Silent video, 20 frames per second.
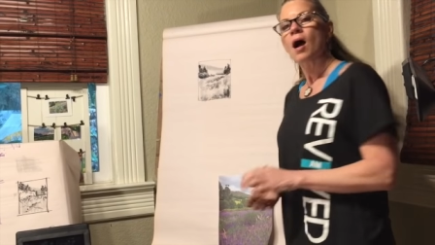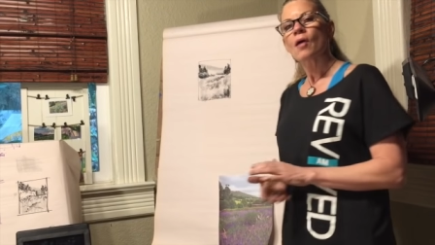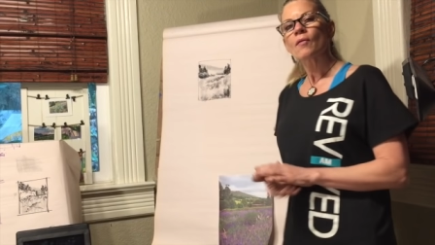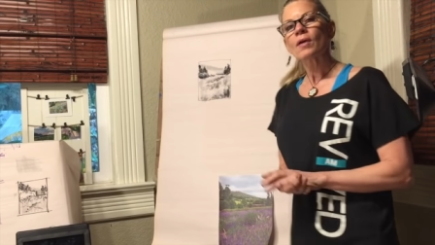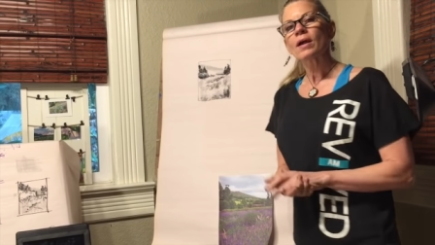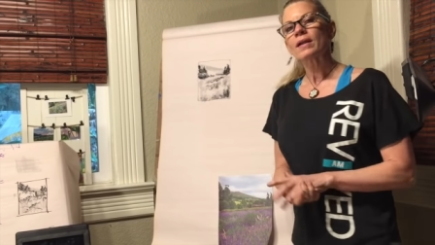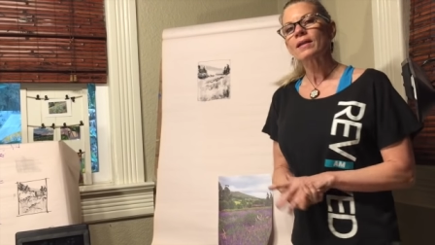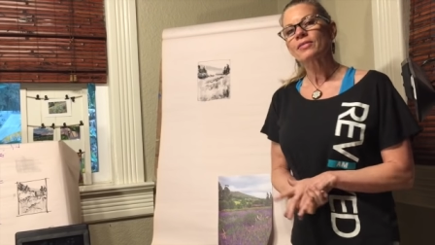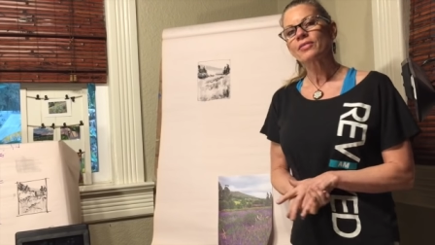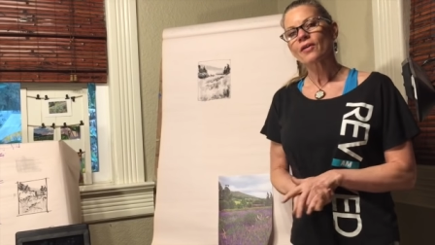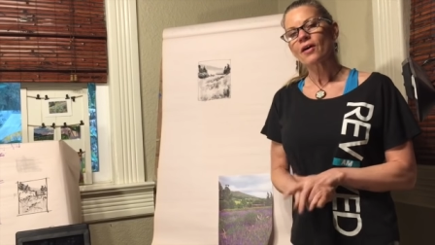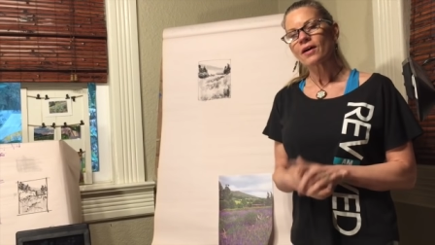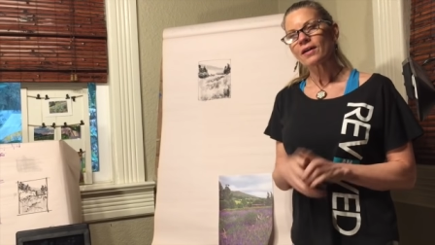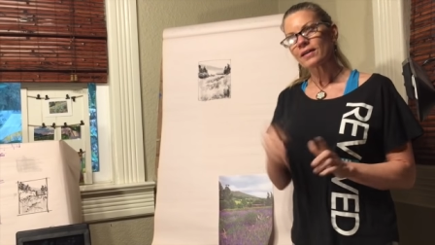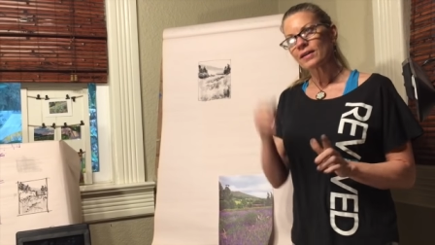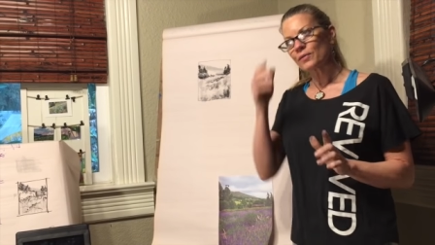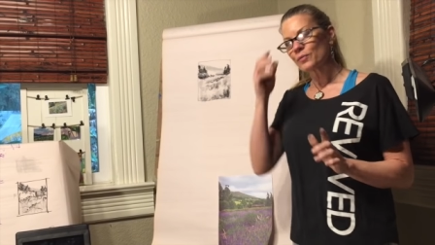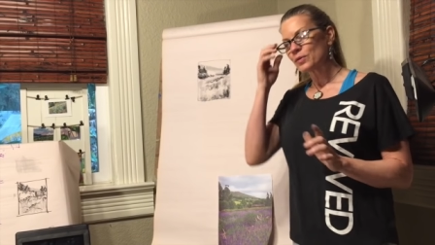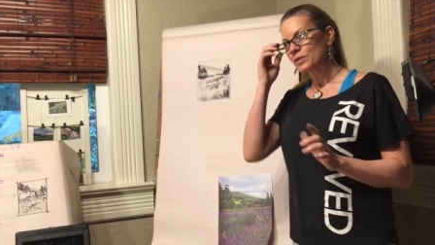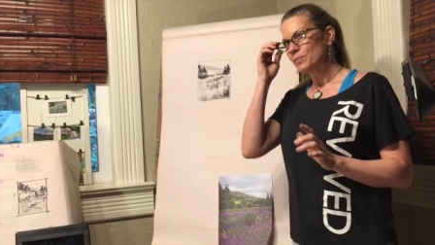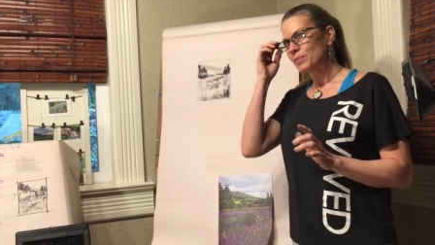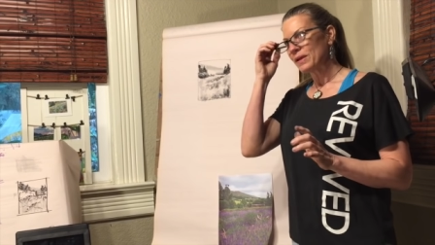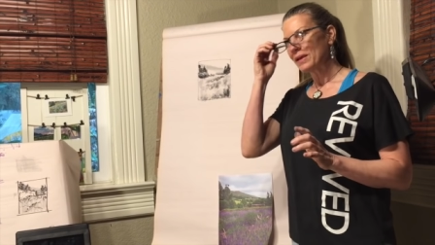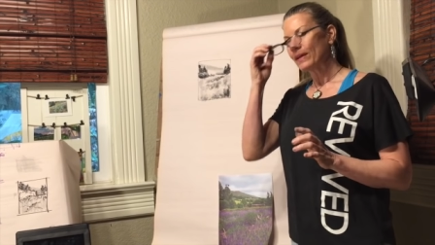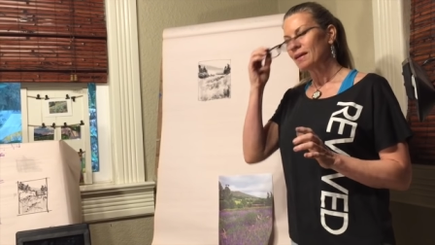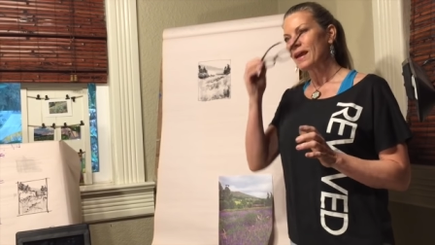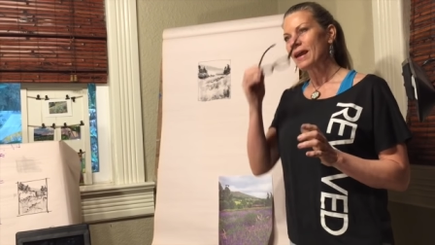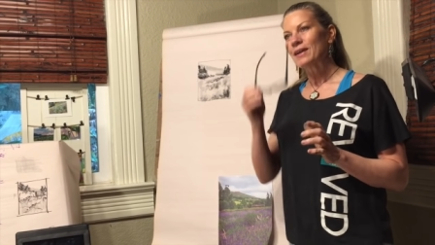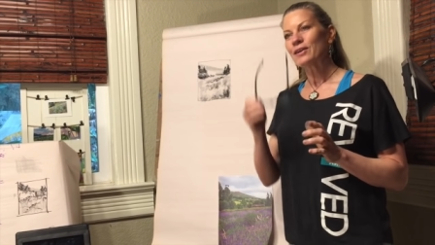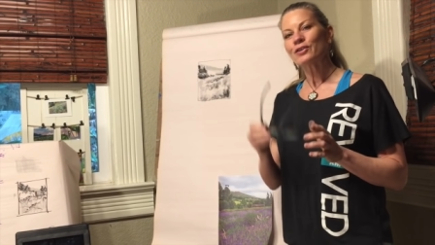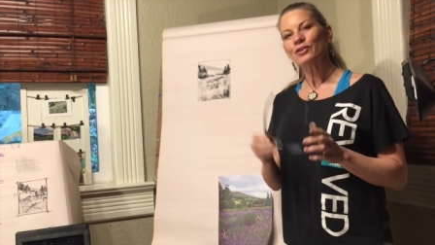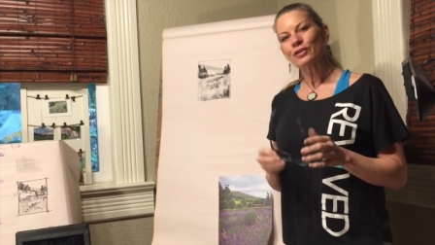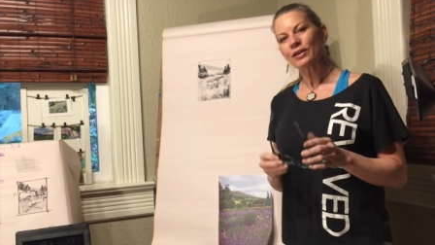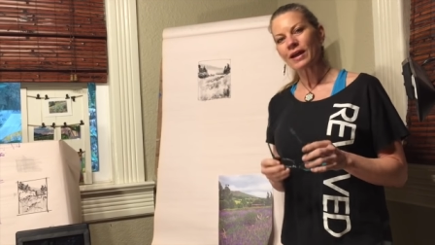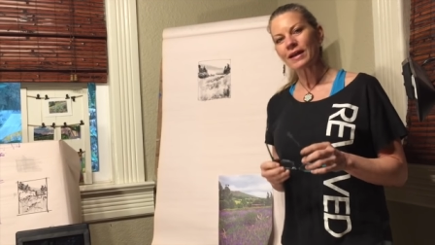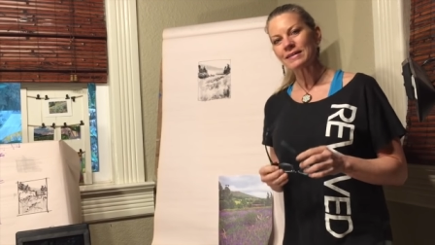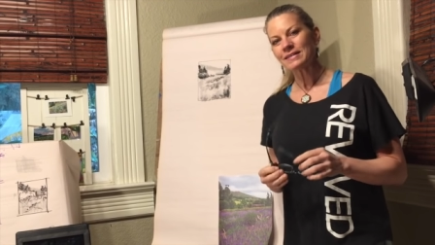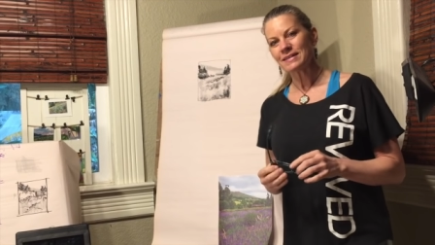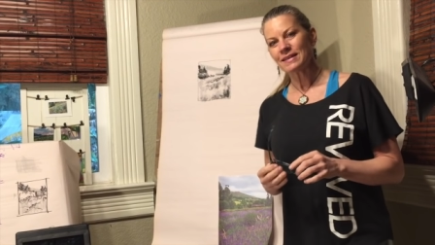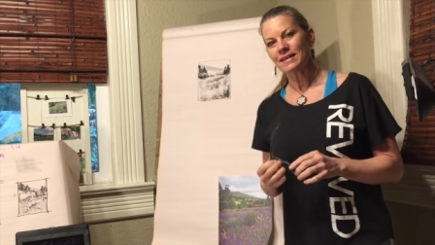All right, I thought it would be a good
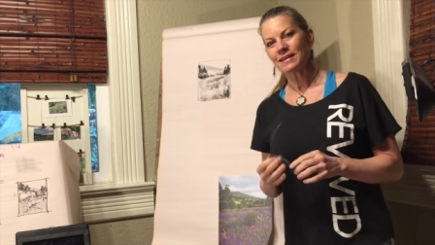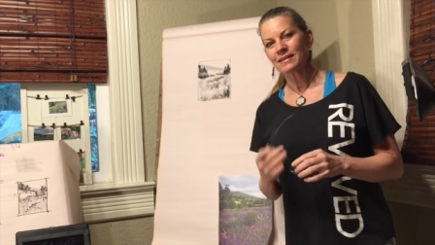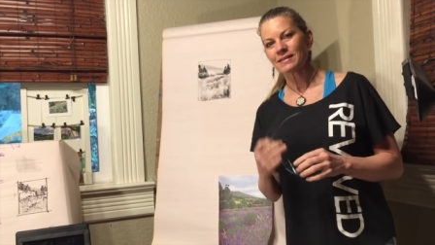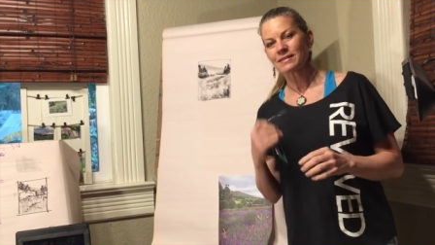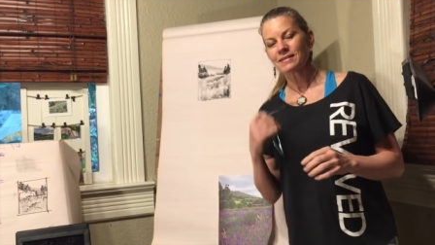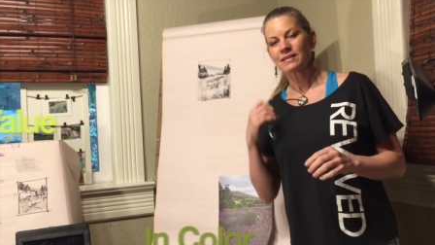idea,